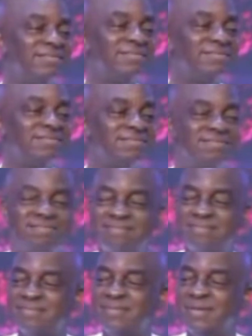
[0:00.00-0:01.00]

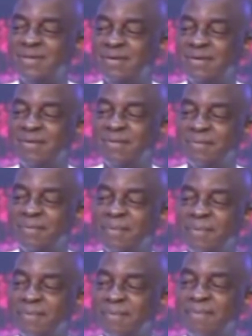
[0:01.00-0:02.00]

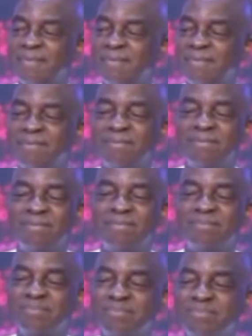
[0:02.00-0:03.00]

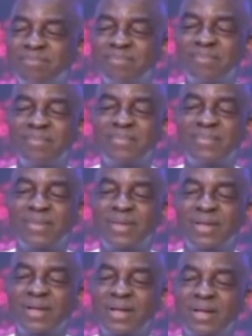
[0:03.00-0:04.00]

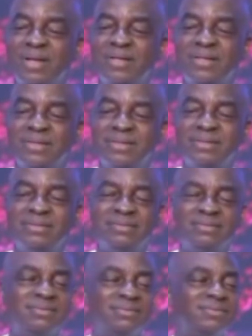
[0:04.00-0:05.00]

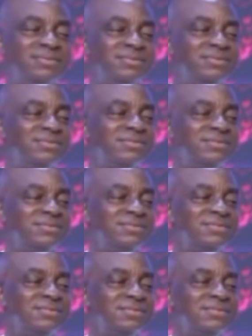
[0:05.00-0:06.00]

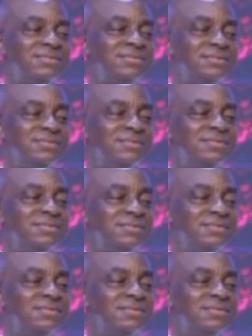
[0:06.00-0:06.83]
(no one is talking)